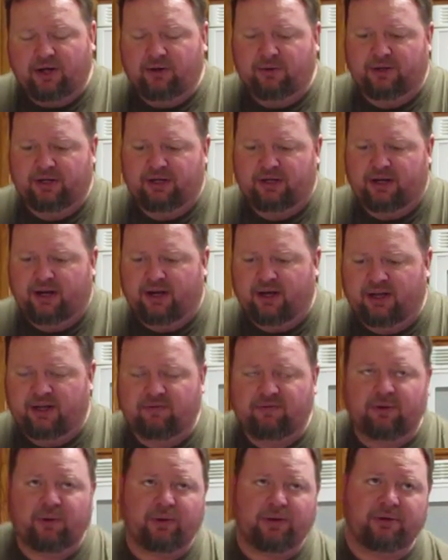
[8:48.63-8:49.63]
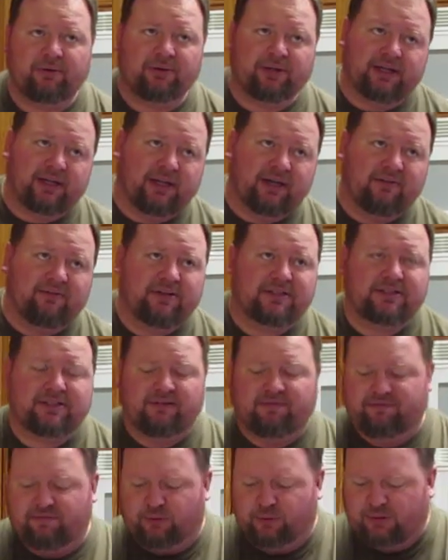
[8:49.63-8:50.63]
coated in olive oil. The oven's
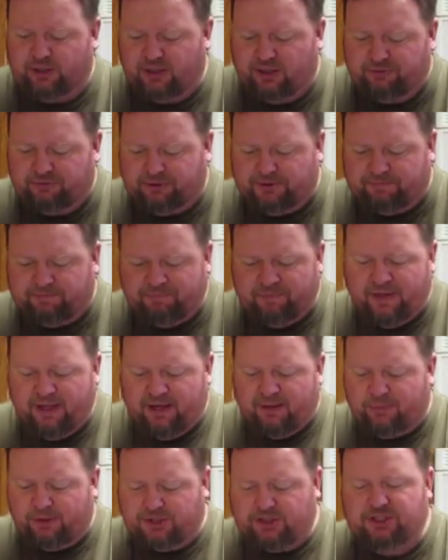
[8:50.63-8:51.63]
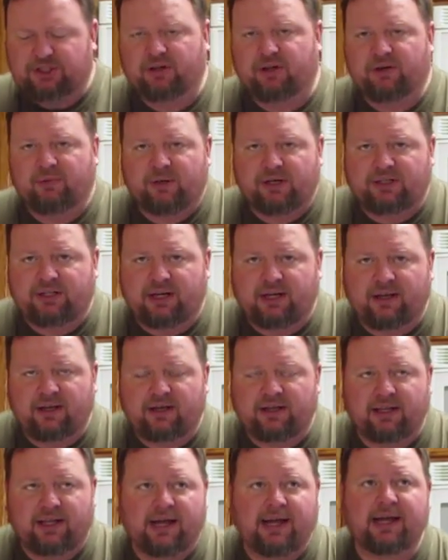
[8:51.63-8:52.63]
at 400. I'm going to show you what they
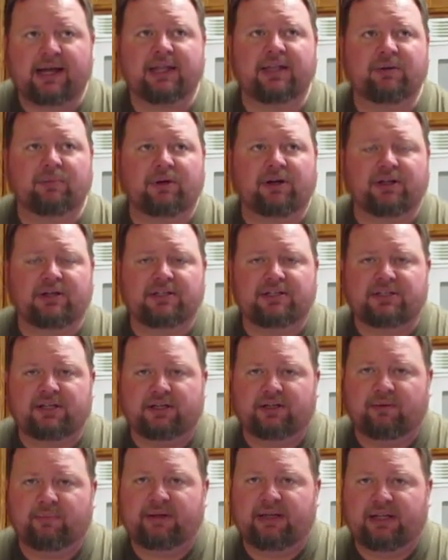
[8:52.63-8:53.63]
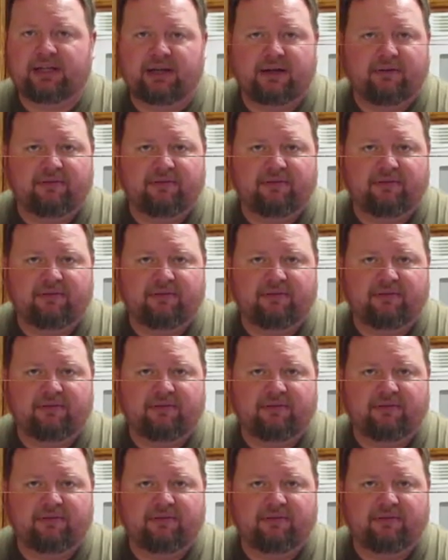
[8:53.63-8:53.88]
look like and then we're going to stick them in the